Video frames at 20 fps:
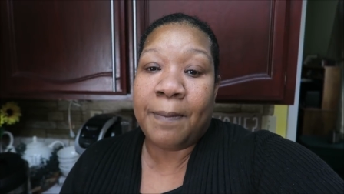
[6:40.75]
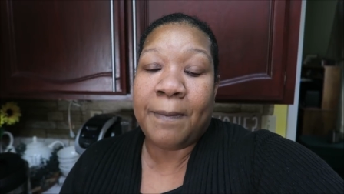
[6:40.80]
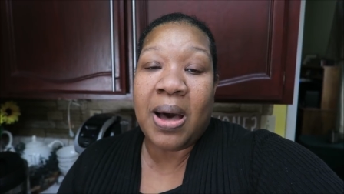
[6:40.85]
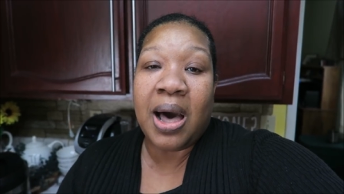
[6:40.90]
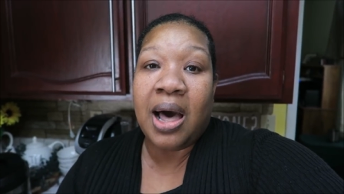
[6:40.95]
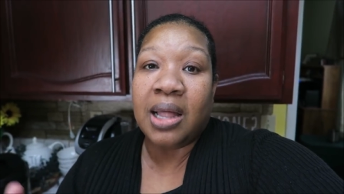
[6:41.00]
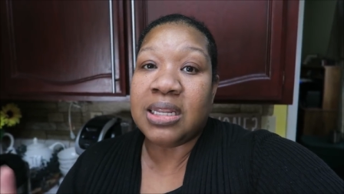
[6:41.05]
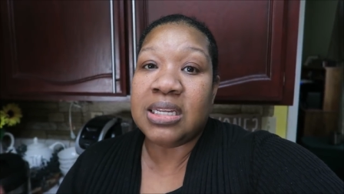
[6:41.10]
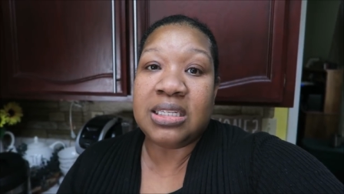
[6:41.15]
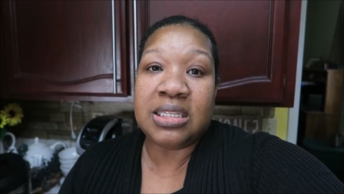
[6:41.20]

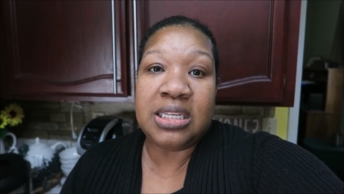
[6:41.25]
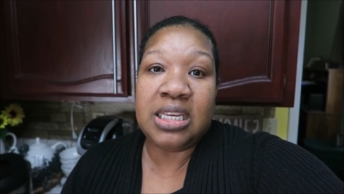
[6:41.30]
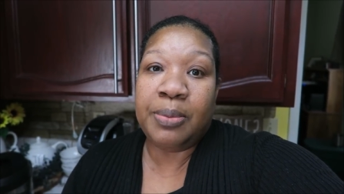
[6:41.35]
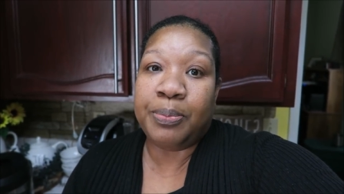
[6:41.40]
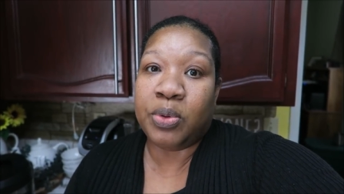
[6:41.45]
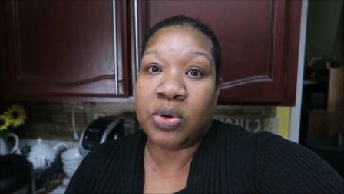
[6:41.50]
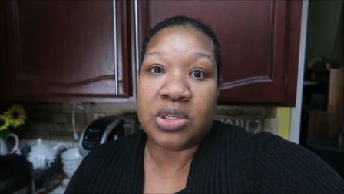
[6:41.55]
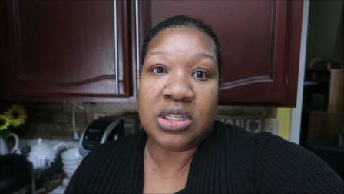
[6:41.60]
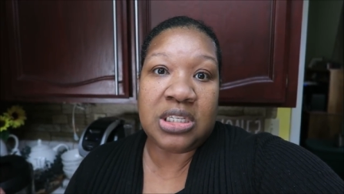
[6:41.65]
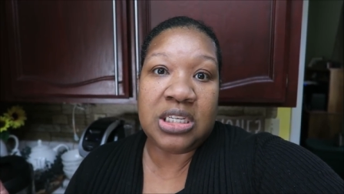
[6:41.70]
policy,
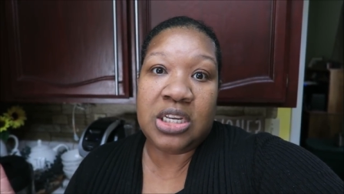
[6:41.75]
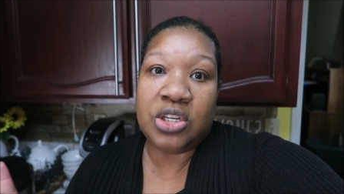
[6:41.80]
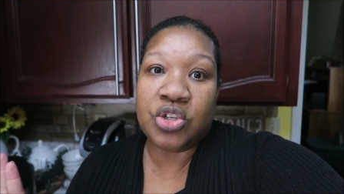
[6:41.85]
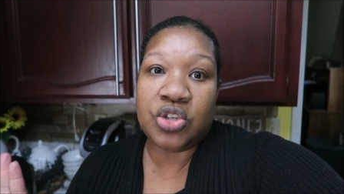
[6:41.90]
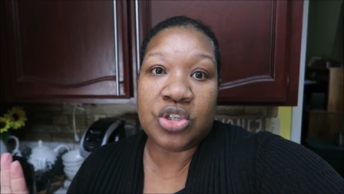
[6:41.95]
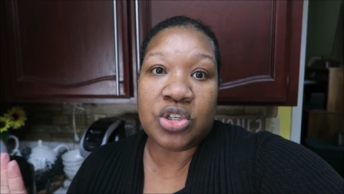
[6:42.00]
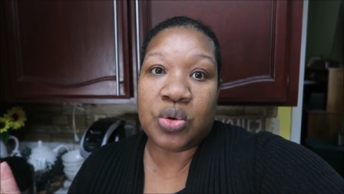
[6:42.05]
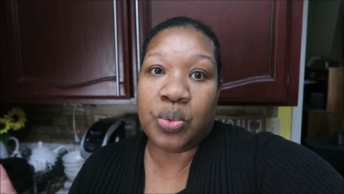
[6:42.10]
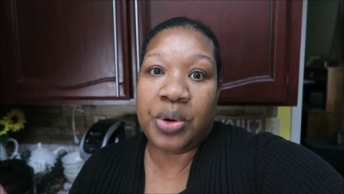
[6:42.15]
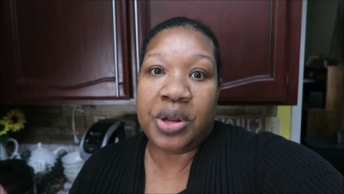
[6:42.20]

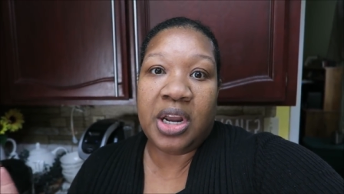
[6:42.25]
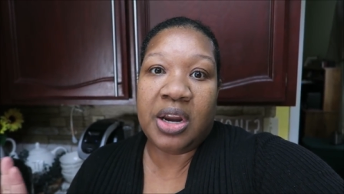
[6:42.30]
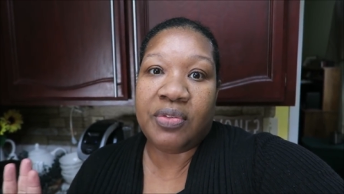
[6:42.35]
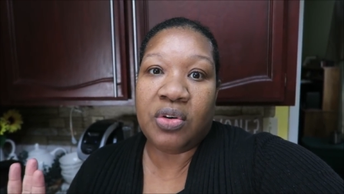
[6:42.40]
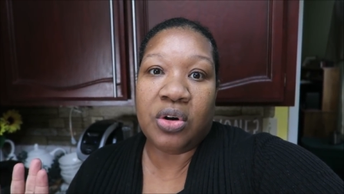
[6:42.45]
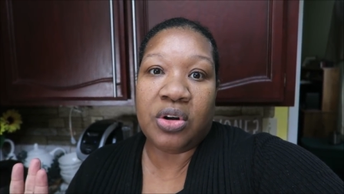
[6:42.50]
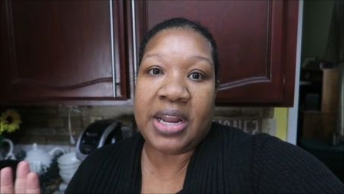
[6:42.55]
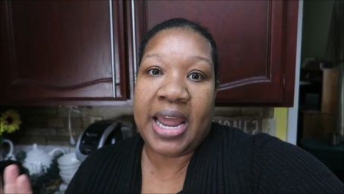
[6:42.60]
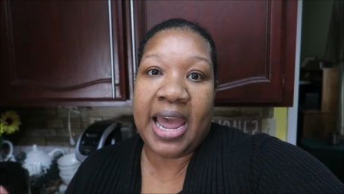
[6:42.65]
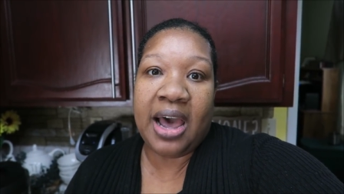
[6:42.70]
procedures or
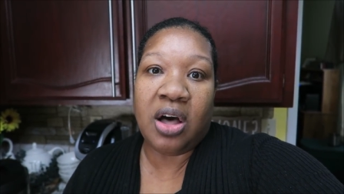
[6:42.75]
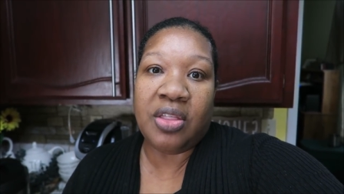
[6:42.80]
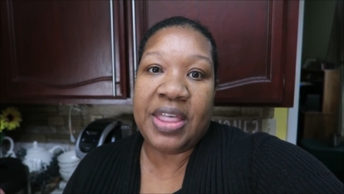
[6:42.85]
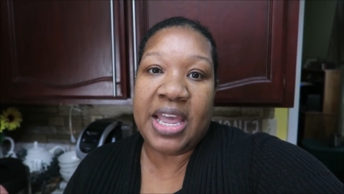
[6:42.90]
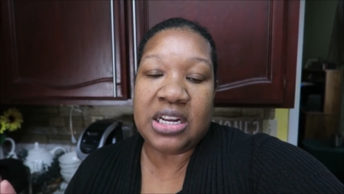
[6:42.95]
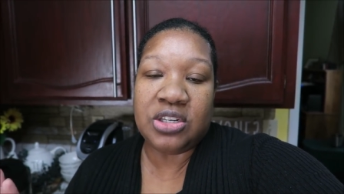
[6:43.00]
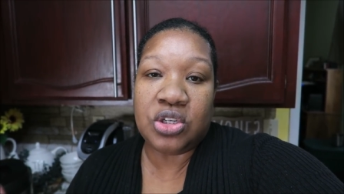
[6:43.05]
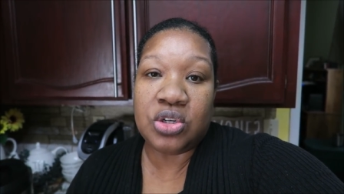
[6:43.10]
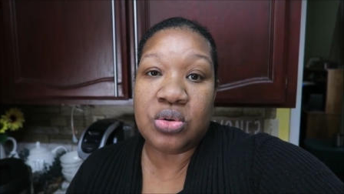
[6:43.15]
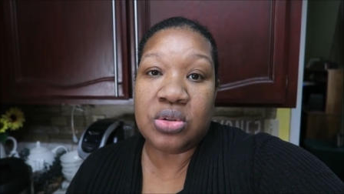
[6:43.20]
whatever on how
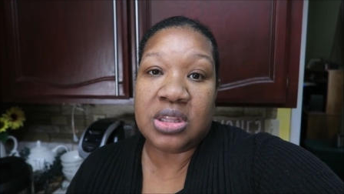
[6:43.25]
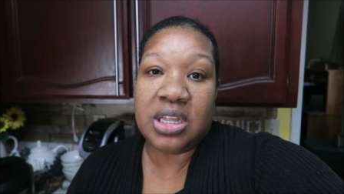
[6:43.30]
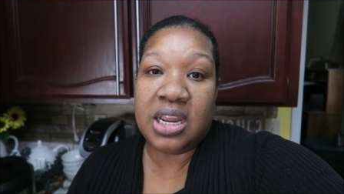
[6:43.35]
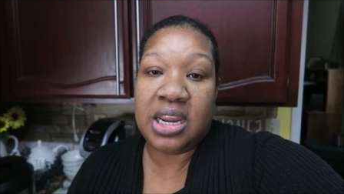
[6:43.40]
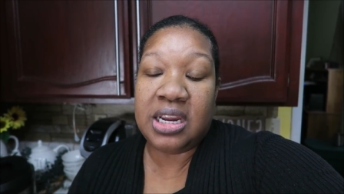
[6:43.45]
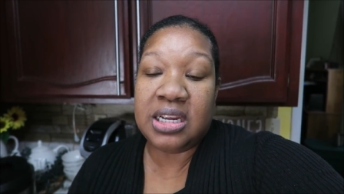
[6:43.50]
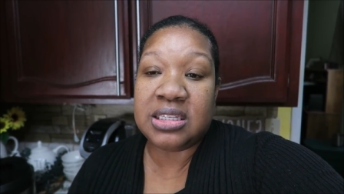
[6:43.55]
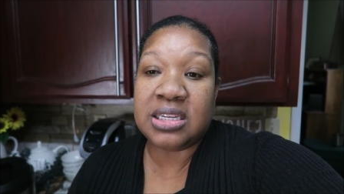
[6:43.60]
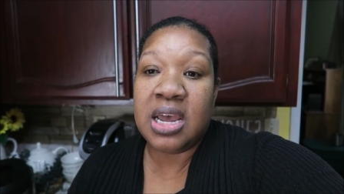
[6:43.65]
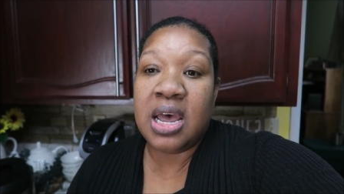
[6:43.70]
they do
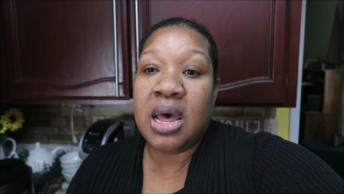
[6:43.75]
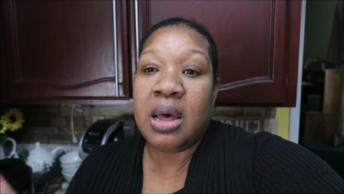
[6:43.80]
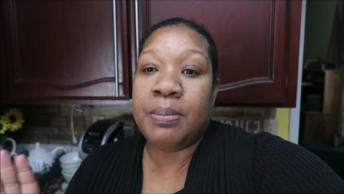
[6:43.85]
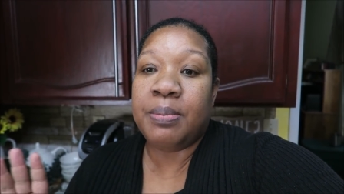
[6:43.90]
things.